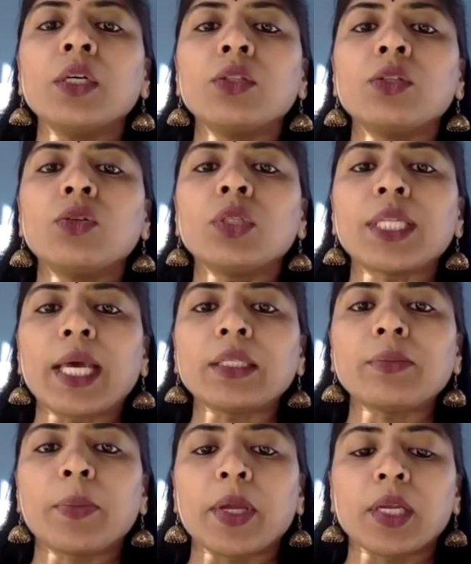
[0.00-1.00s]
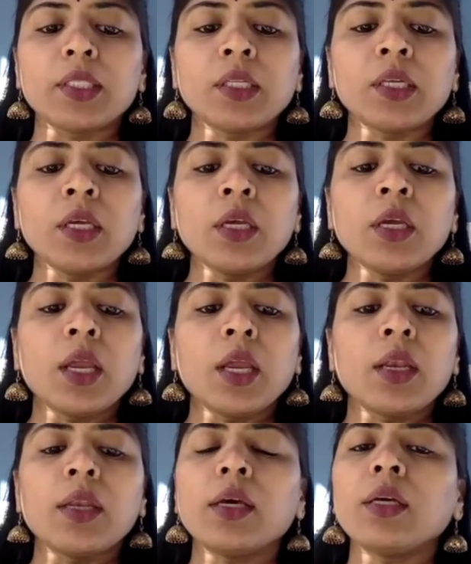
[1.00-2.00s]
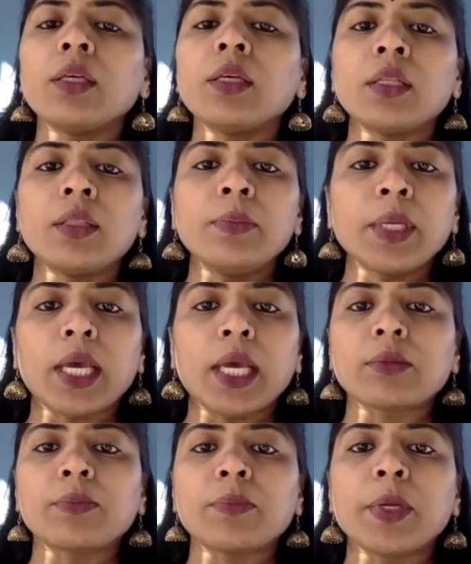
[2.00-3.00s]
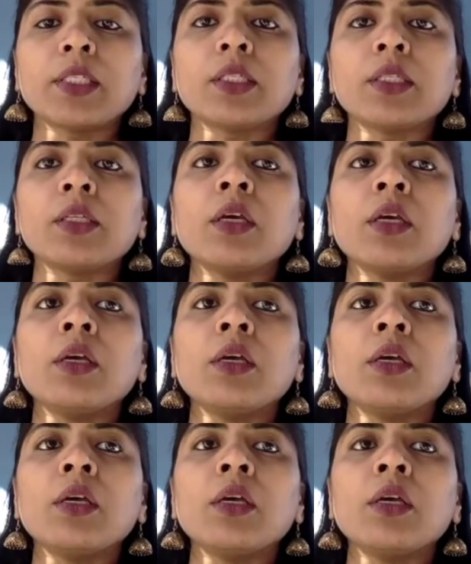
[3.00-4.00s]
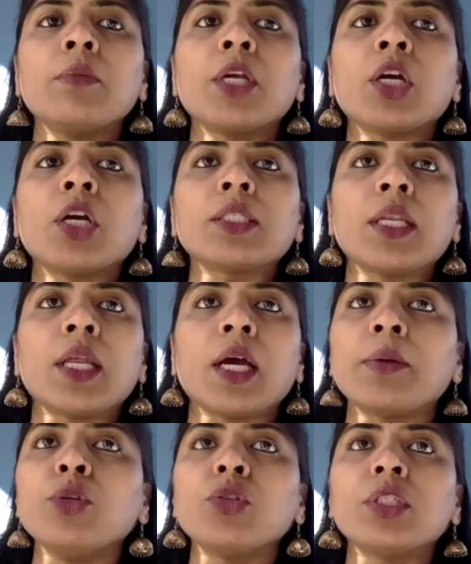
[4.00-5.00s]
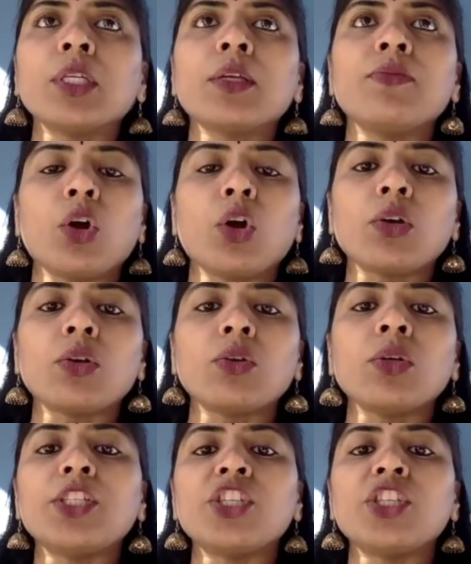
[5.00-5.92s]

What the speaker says: those aspects and the rhythmic aspects, because in our music we not only